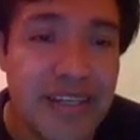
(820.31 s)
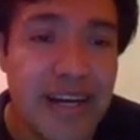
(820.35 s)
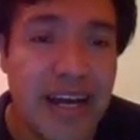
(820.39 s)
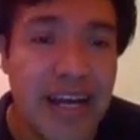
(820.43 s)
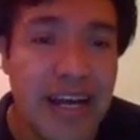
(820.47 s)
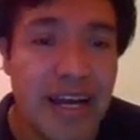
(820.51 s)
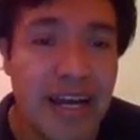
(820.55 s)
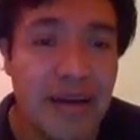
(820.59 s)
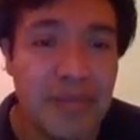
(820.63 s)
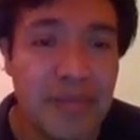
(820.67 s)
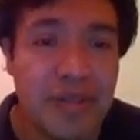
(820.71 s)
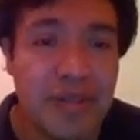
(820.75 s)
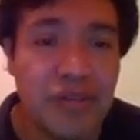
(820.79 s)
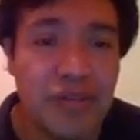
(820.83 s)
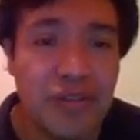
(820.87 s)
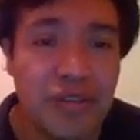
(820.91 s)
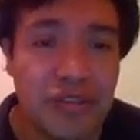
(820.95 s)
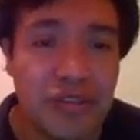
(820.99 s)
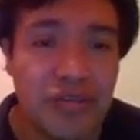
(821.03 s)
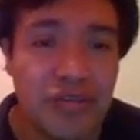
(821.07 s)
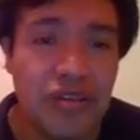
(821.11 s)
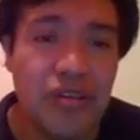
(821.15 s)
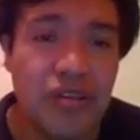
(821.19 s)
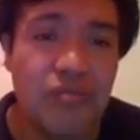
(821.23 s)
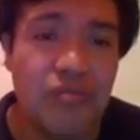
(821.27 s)
I haven't
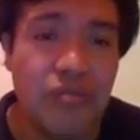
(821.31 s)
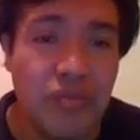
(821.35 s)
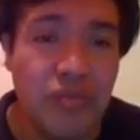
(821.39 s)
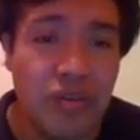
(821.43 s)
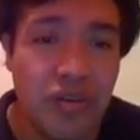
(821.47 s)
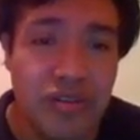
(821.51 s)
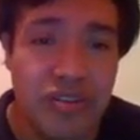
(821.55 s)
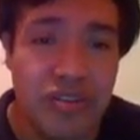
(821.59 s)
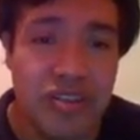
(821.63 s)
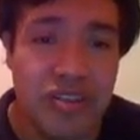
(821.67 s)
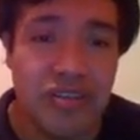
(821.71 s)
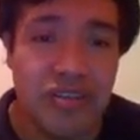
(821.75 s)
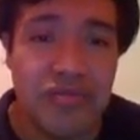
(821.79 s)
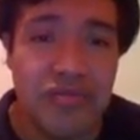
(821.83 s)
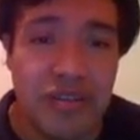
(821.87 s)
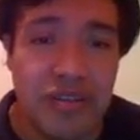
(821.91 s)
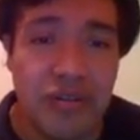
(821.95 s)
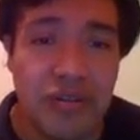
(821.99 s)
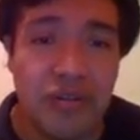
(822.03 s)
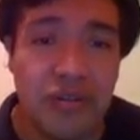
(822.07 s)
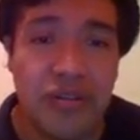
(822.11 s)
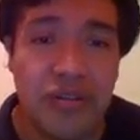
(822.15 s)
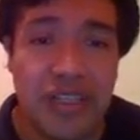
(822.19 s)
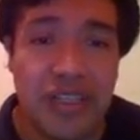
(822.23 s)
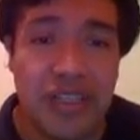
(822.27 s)
got much, a few
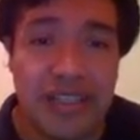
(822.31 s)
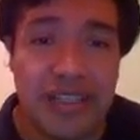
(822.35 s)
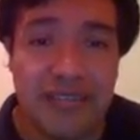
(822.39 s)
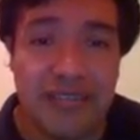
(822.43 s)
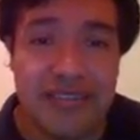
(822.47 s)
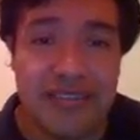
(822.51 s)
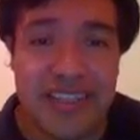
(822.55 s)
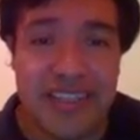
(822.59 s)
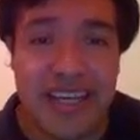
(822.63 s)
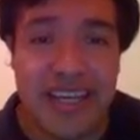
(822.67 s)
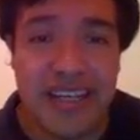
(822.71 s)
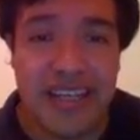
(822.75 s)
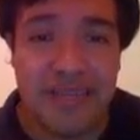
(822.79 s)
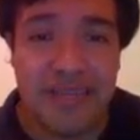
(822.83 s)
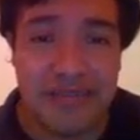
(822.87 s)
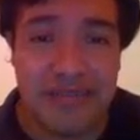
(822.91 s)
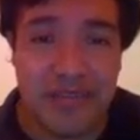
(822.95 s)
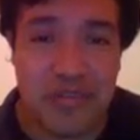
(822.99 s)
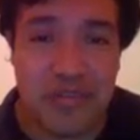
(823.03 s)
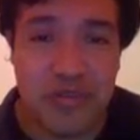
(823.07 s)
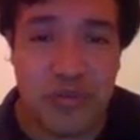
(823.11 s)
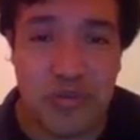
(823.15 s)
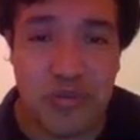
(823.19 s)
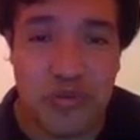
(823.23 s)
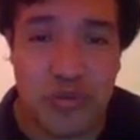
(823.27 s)
or little time
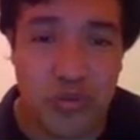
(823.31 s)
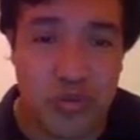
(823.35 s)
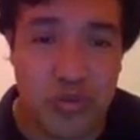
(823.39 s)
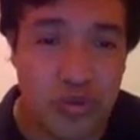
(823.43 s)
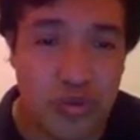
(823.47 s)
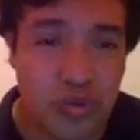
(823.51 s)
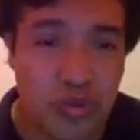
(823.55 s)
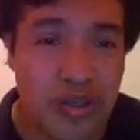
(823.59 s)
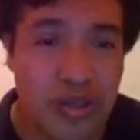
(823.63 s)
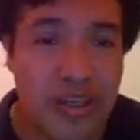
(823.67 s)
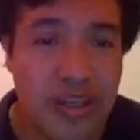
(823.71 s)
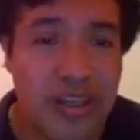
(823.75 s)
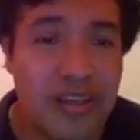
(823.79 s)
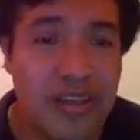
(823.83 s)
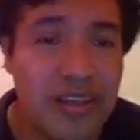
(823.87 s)
to cook.